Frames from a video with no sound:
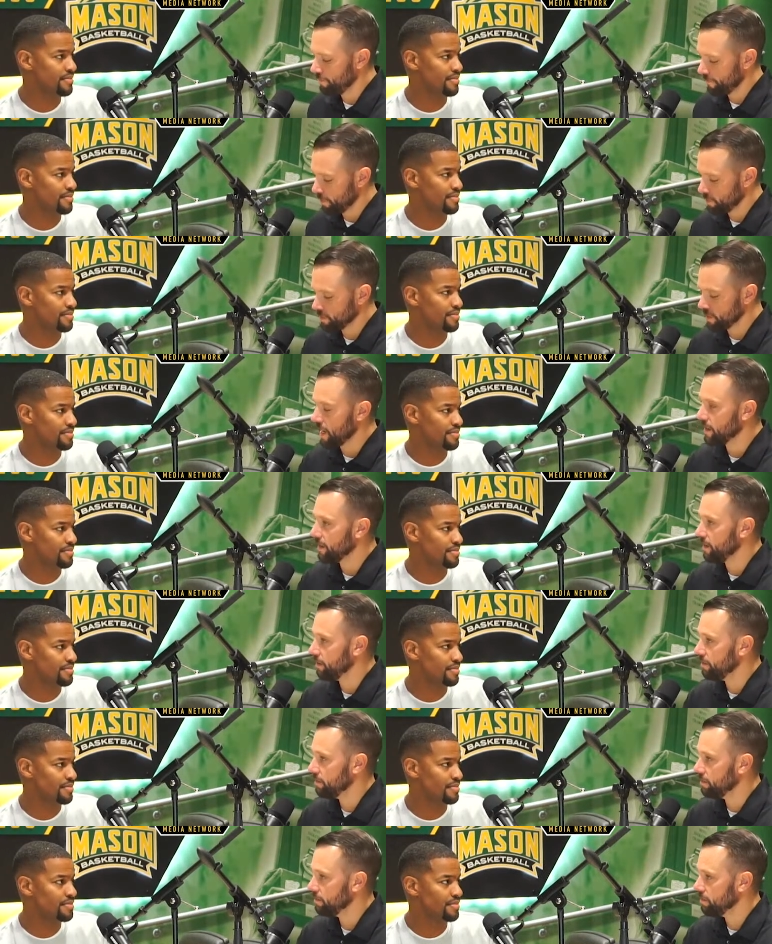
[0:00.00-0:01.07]
Speaker 1: first got
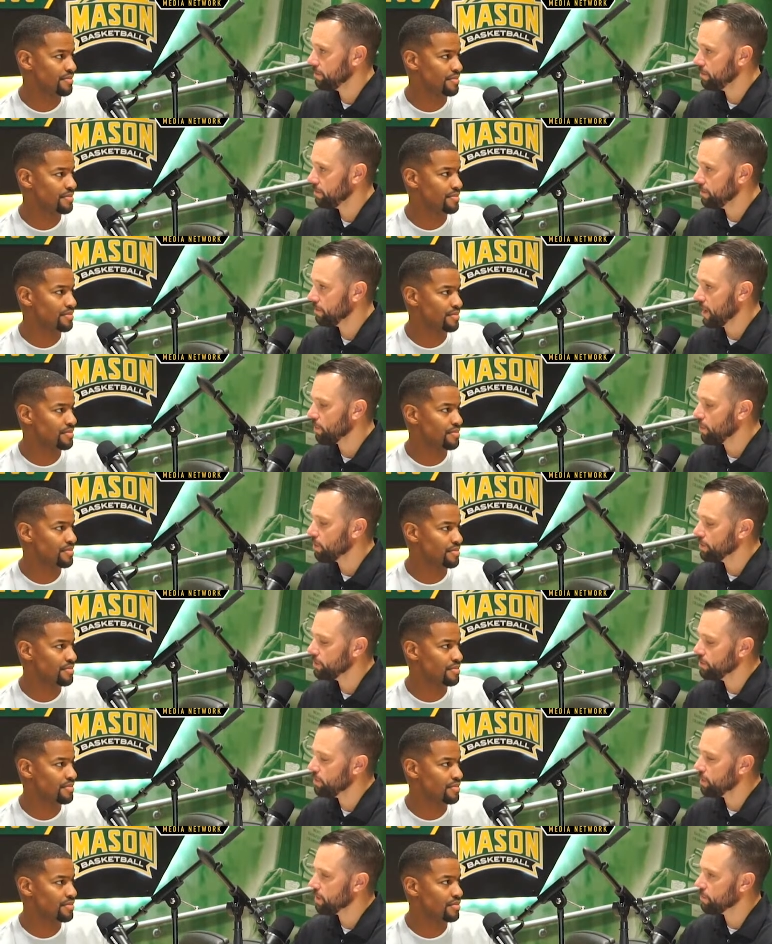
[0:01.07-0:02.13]
in, how long
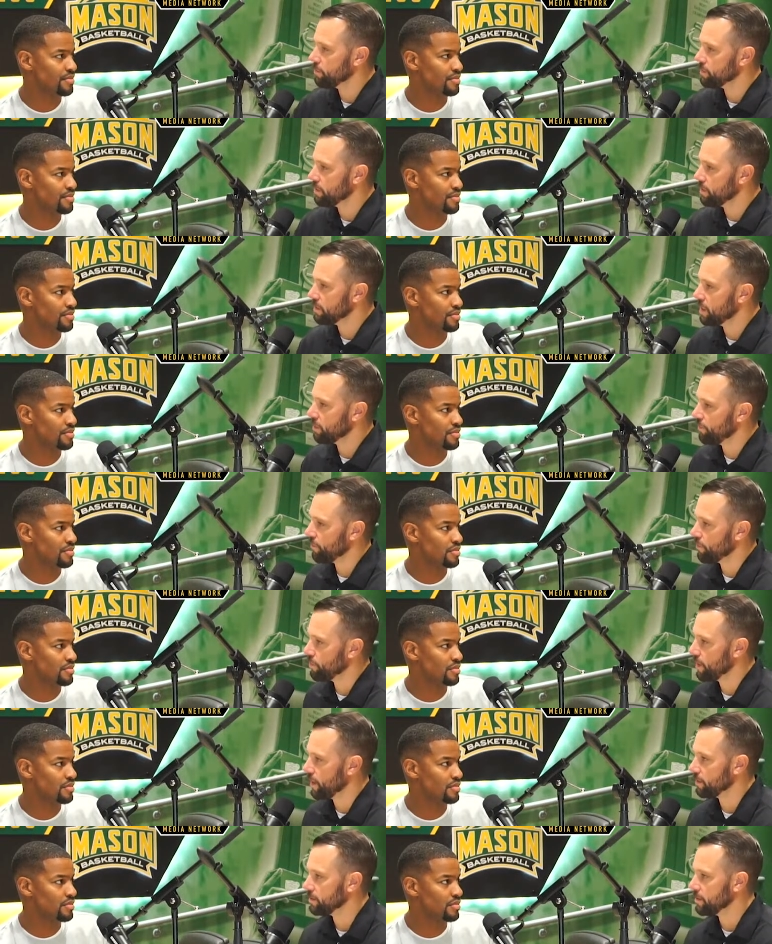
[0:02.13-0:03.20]
did you think it was going to take before you
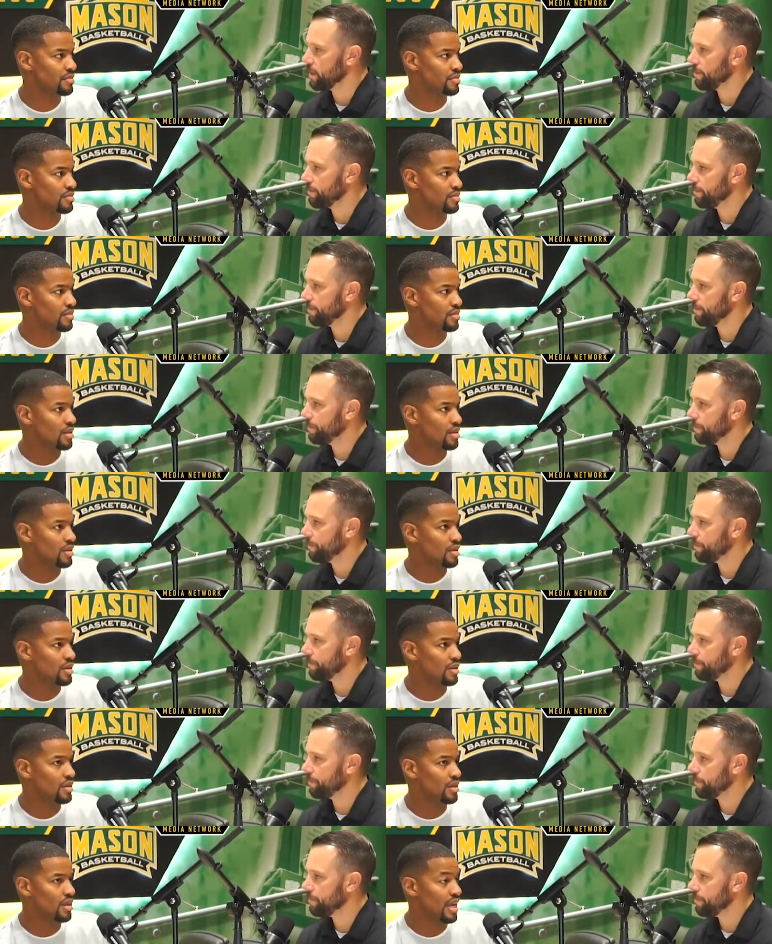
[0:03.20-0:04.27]
got a job?
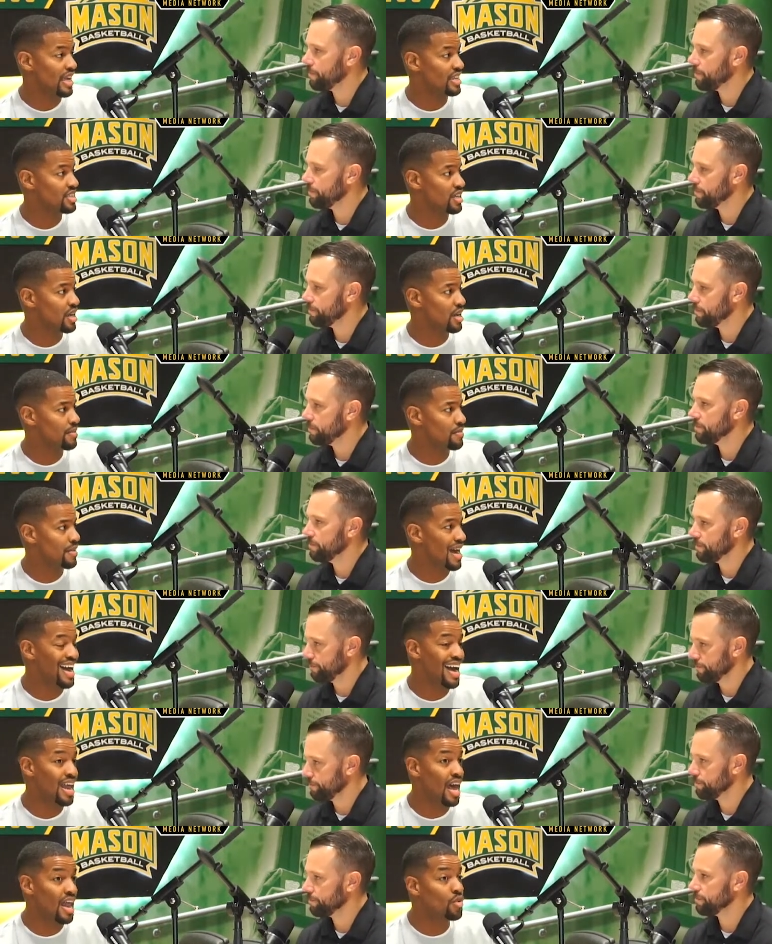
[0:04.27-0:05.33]
A head job?
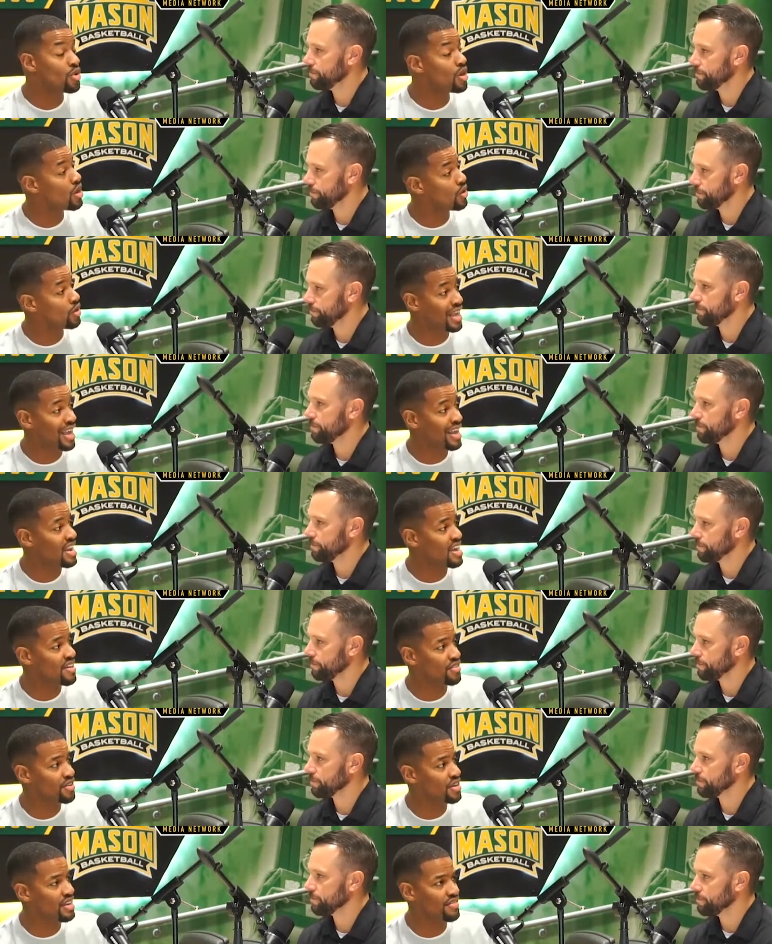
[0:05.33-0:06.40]
I, I don't know. Like I
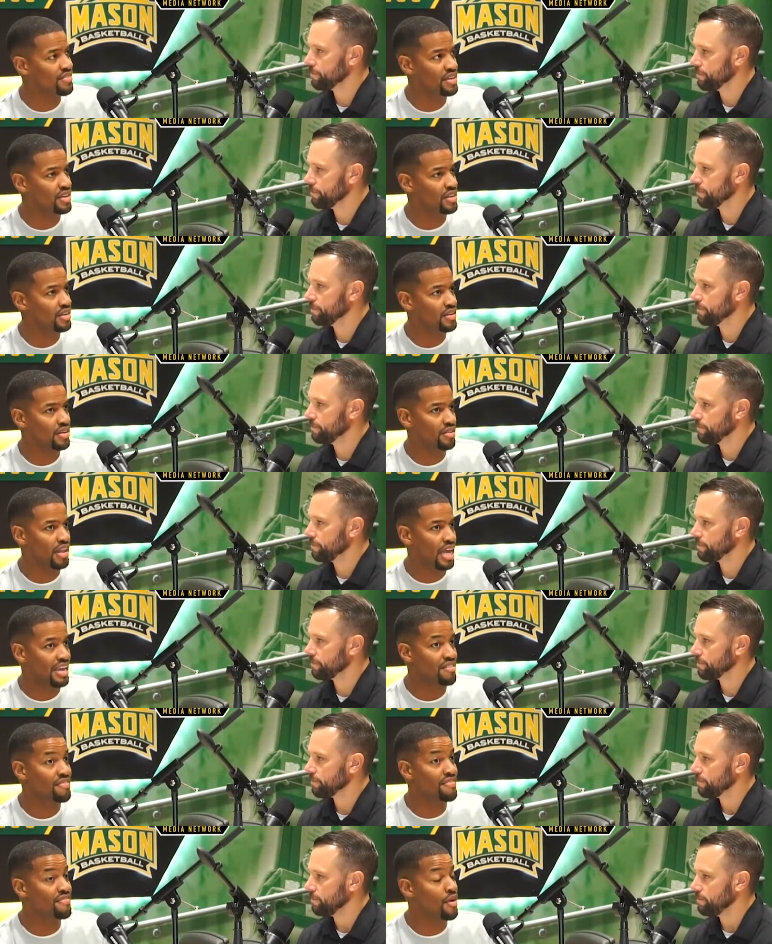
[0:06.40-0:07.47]
Speaker 2: never even
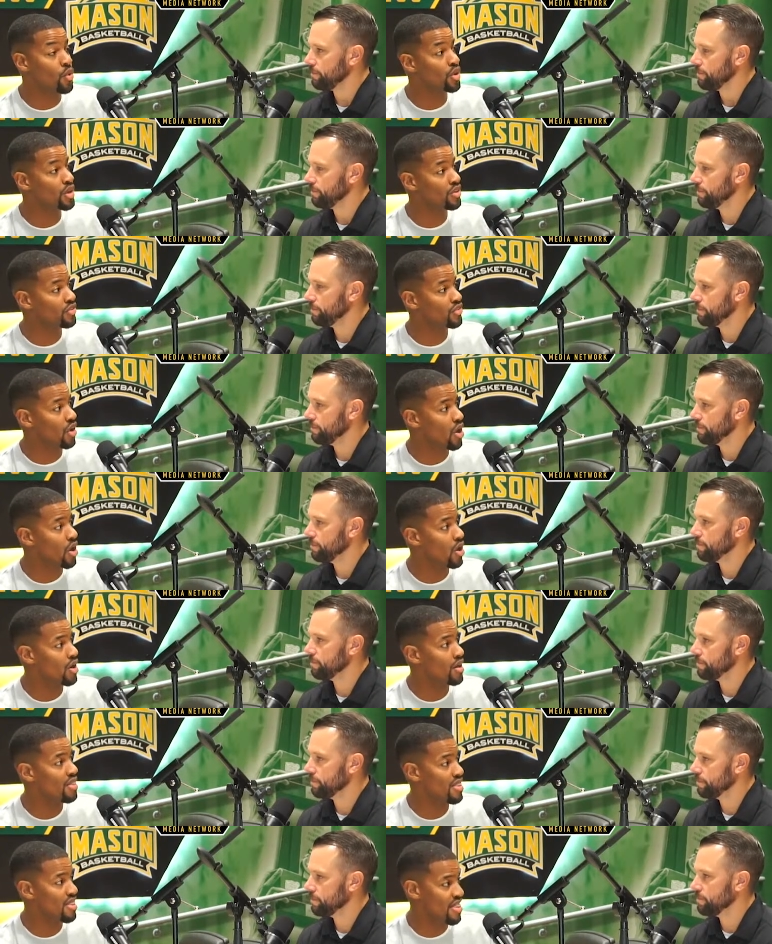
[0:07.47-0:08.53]
like focused
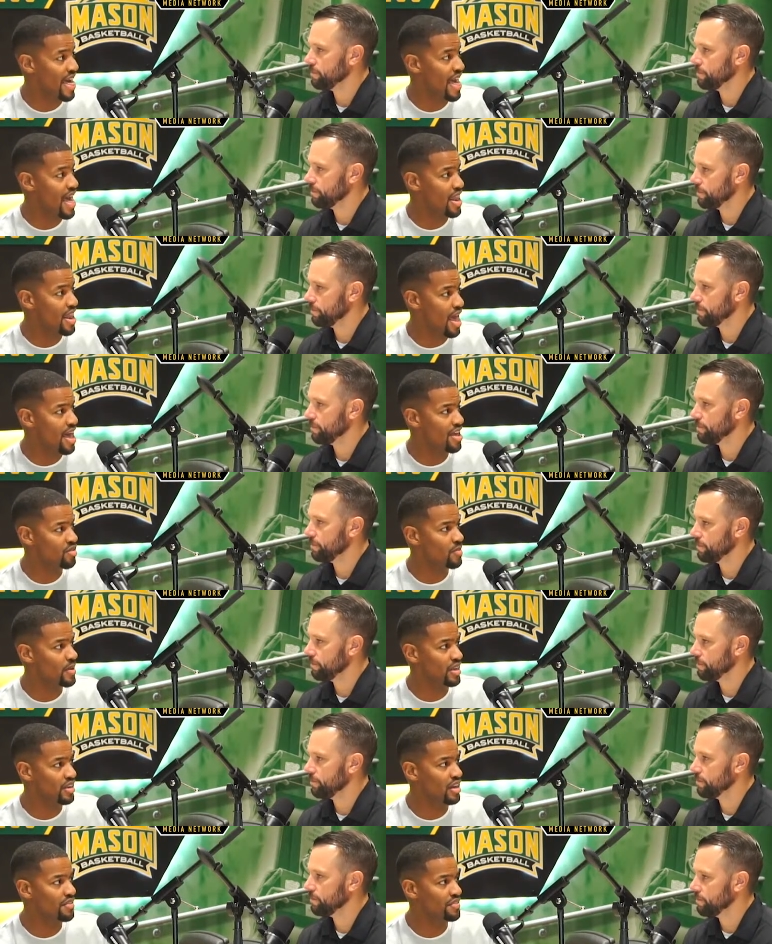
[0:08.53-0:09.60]
on that
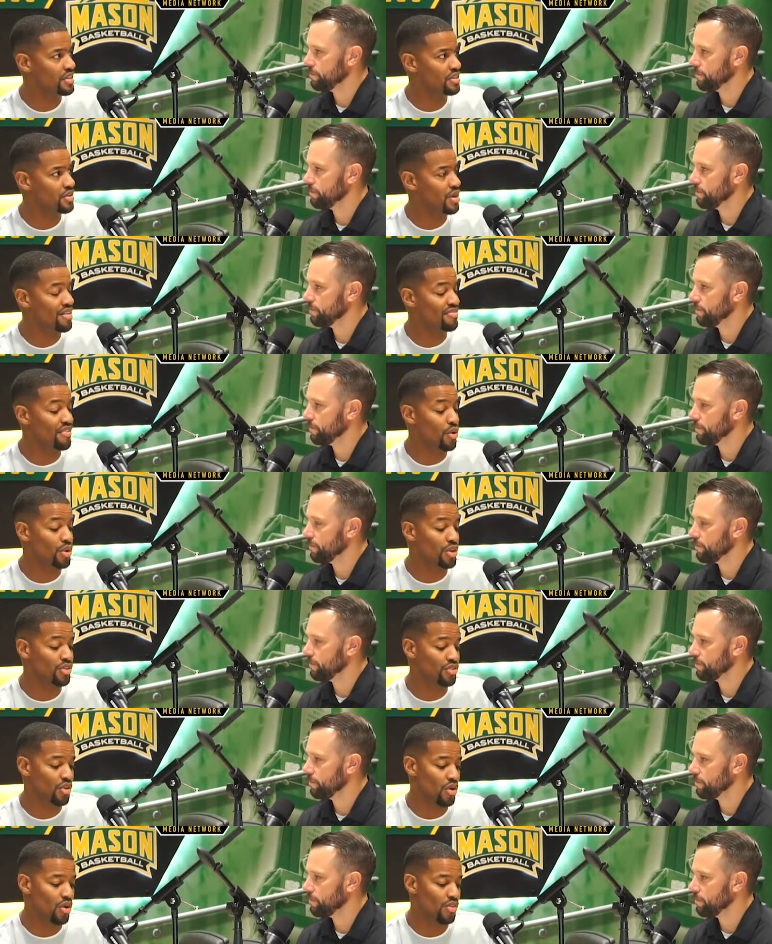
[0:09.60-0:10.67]
aspect of it. You know, I
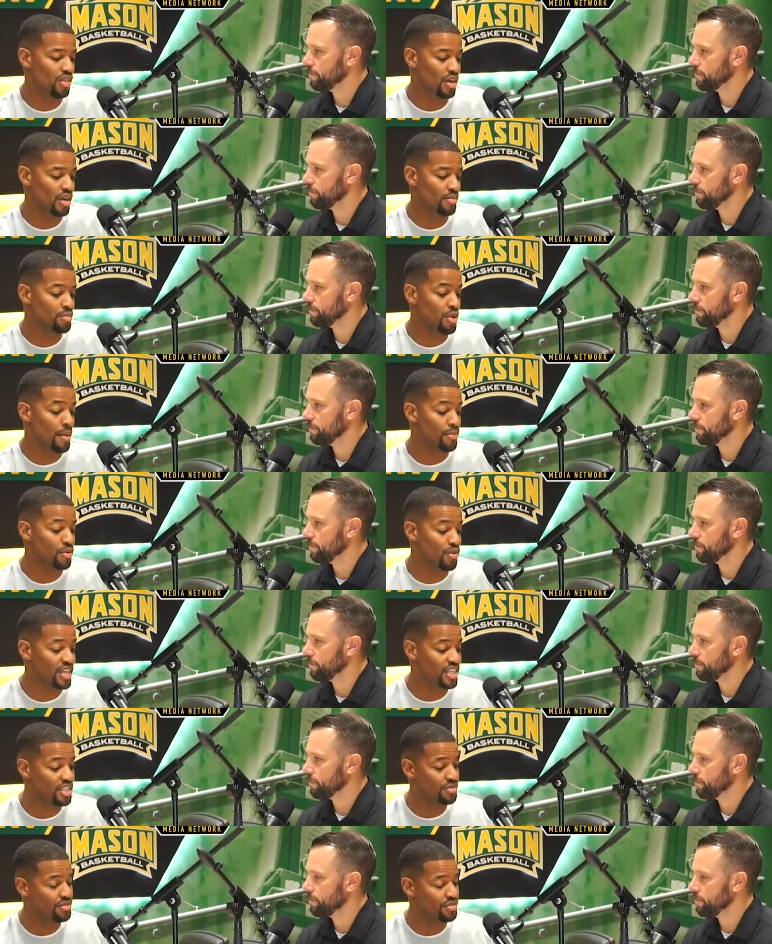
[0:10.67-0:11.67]
focused on the preparation